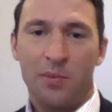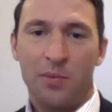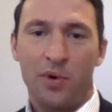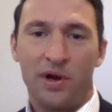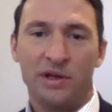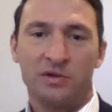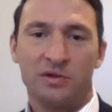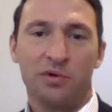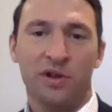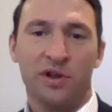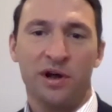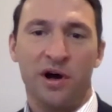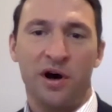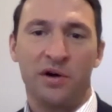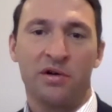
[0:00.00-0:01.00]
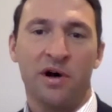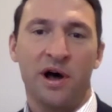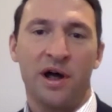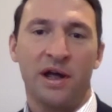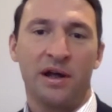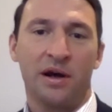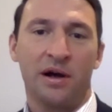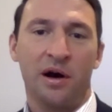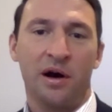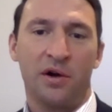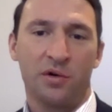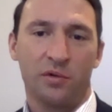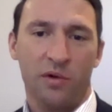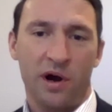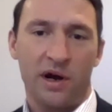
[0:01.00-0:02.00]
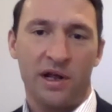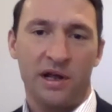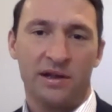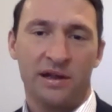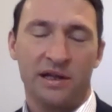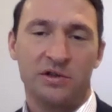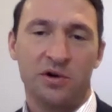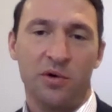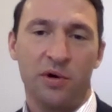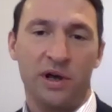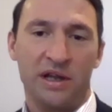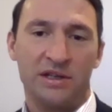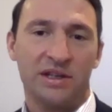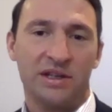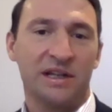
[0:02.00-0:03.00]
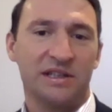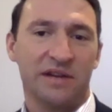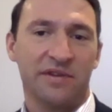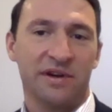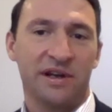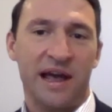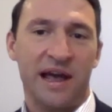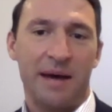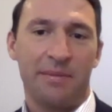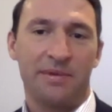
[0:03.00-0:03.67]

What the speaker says: but it's really the underlying underwriting that's going into that 7 cap.